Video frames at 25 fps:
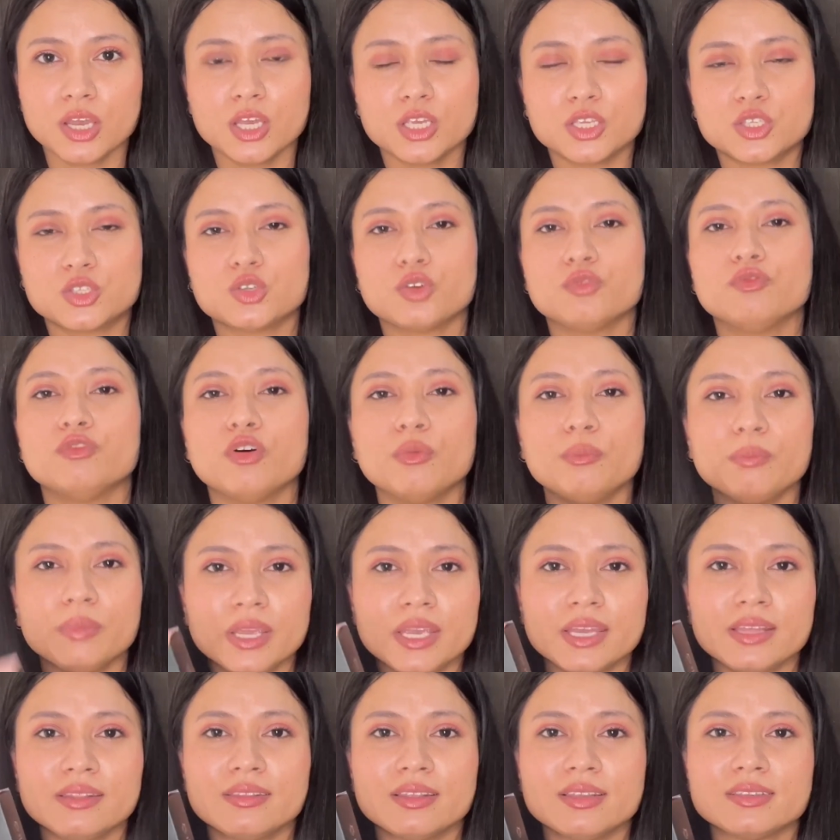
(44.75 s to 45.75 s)
So for
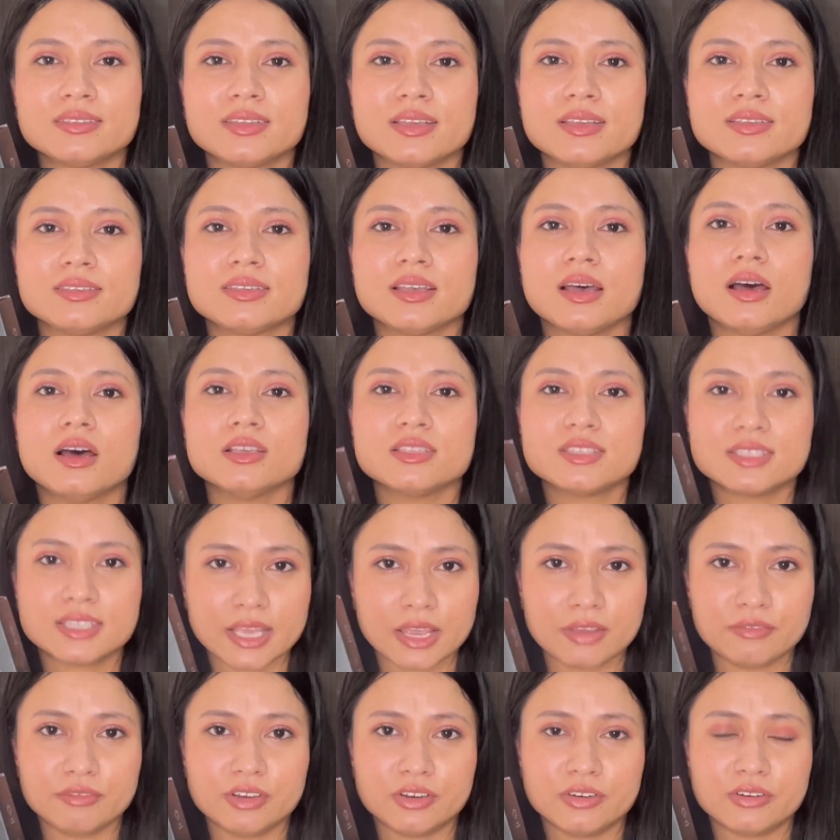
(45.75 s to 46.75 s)
me, this is a
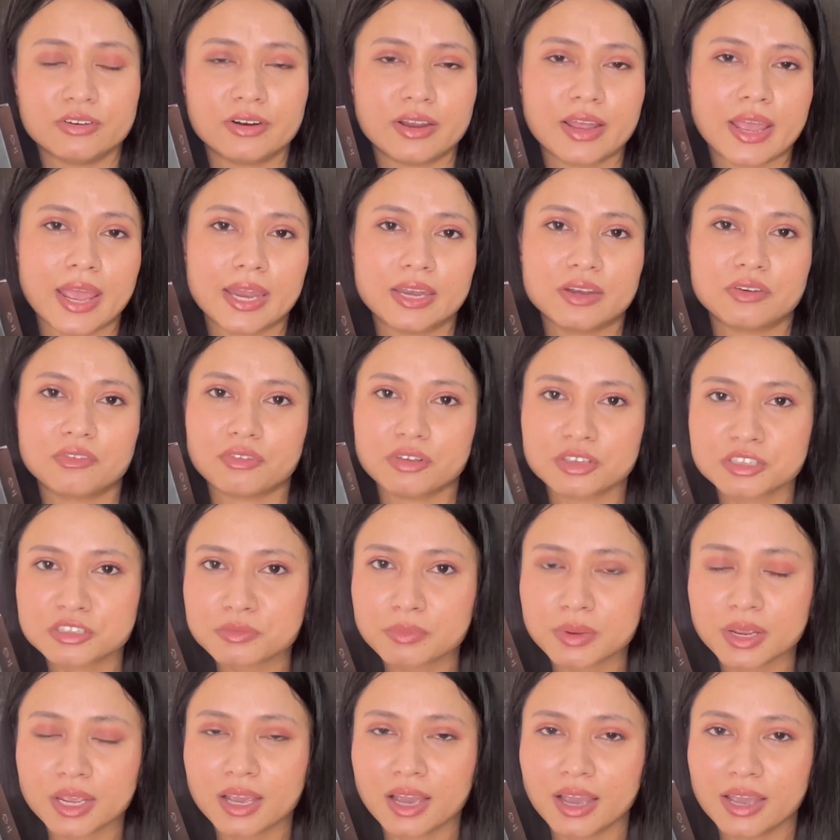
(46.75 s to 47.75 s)
savior, and trust
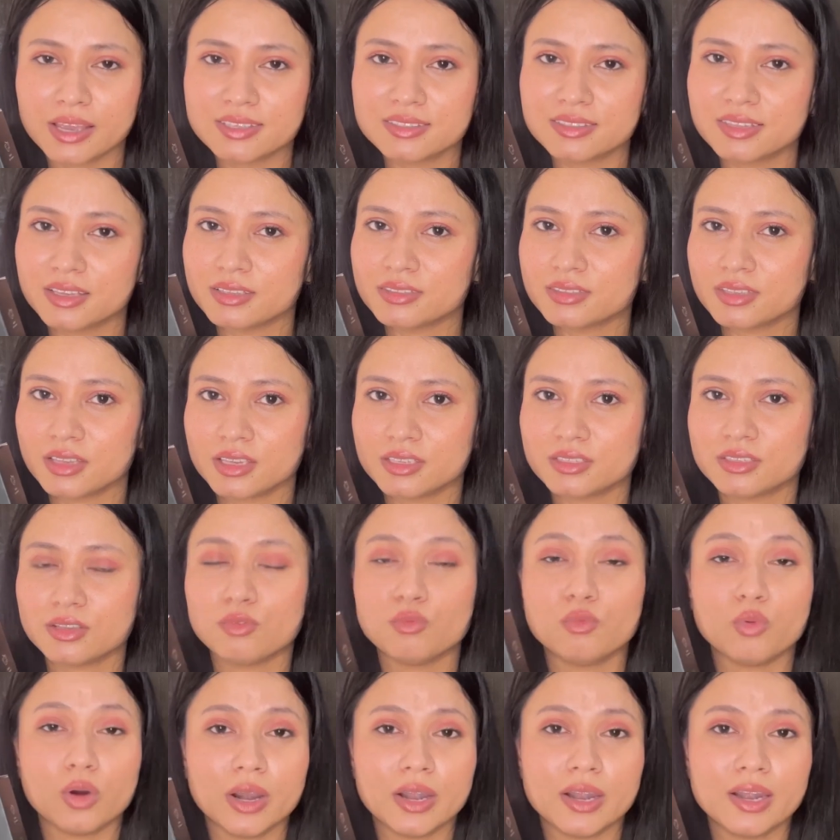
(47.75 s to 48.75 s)
me guys, this is a
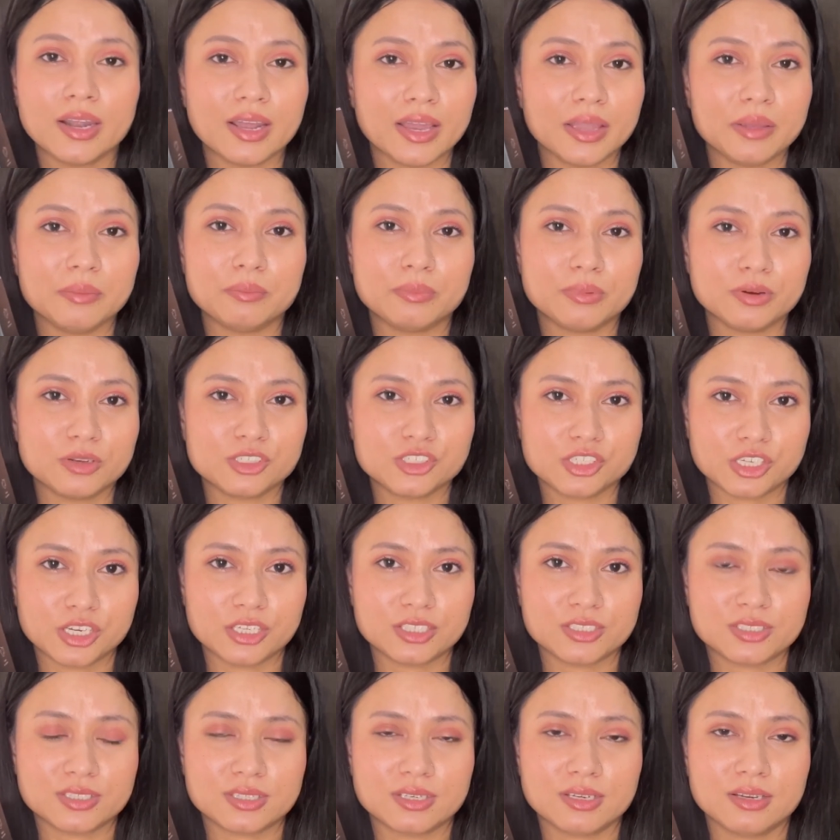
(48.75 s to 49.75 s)
one-time
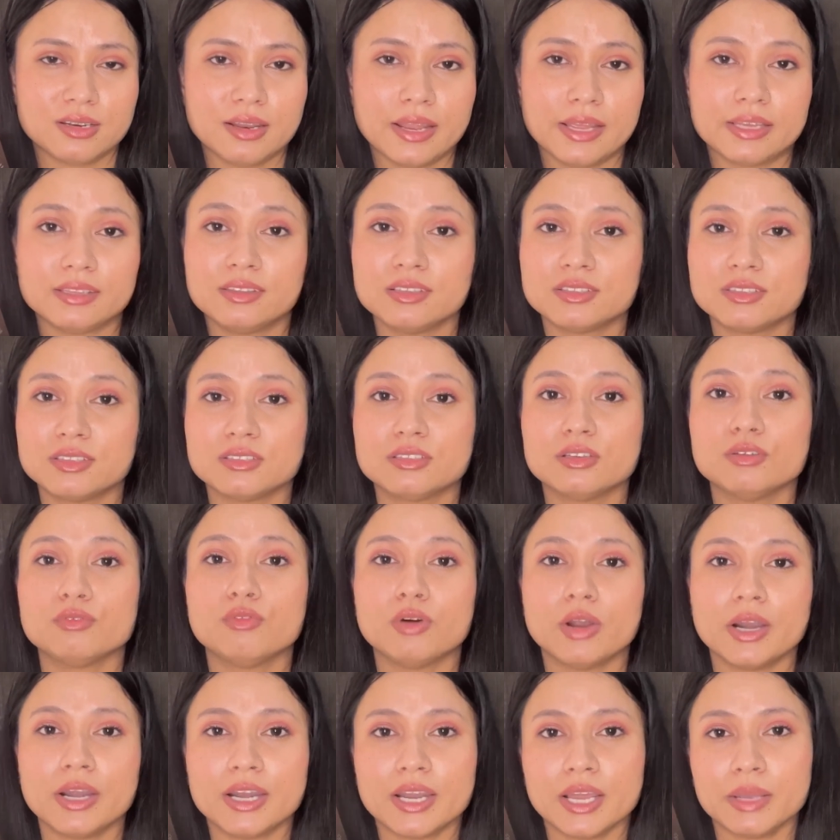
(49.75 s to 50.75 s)
purchase. Like, this is a
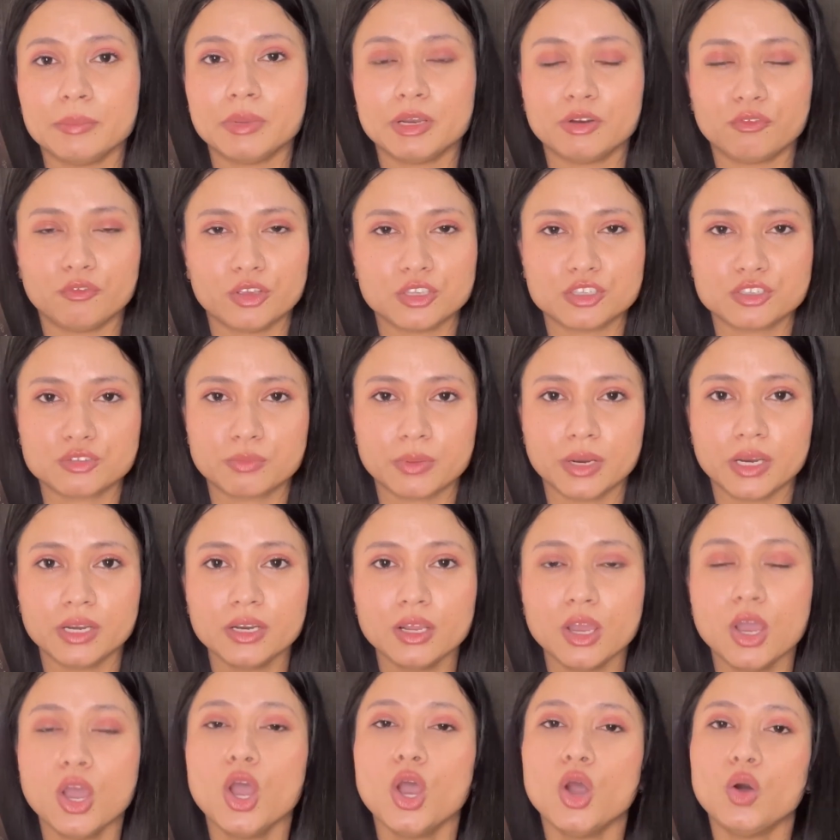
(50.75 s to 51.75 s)
one-time
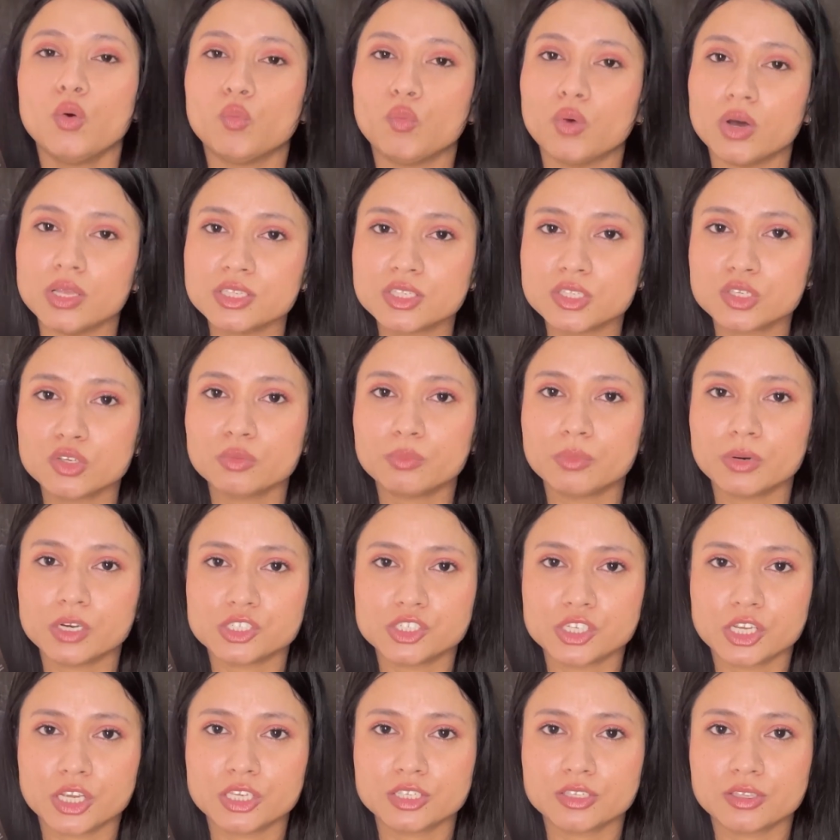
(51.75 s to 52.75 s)
investment. Once you
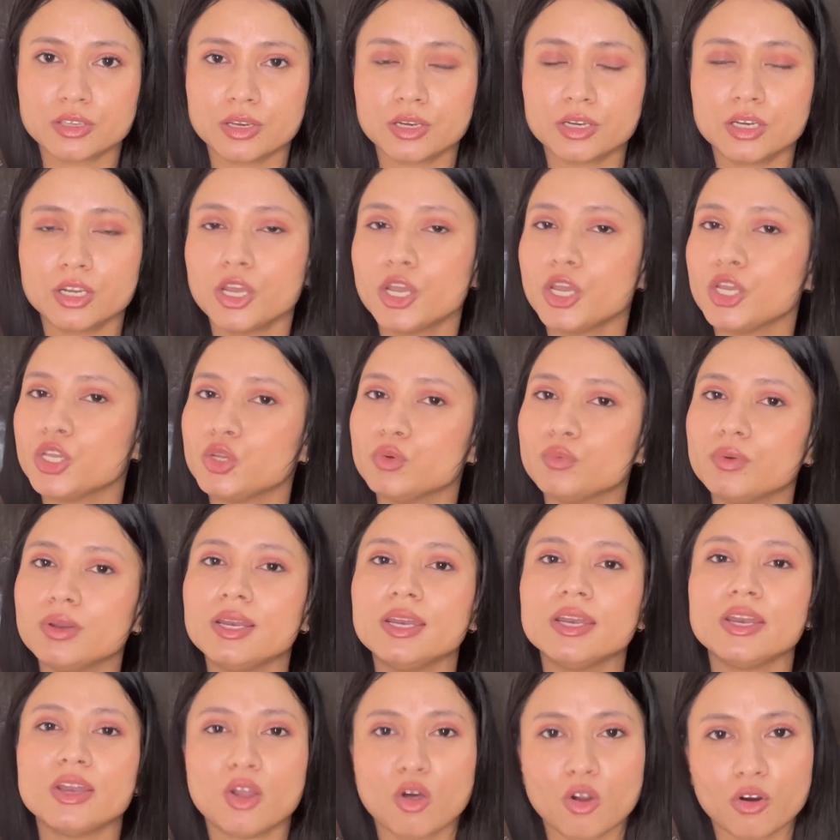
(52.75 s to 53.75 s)
purchase it, you
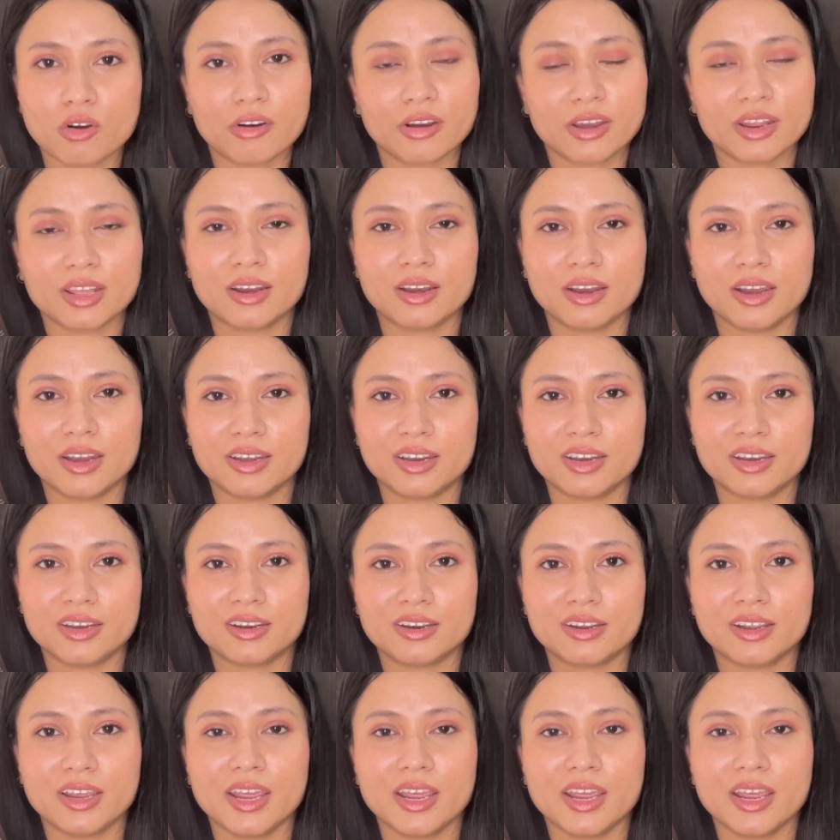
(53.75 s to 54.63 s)
will not regret it.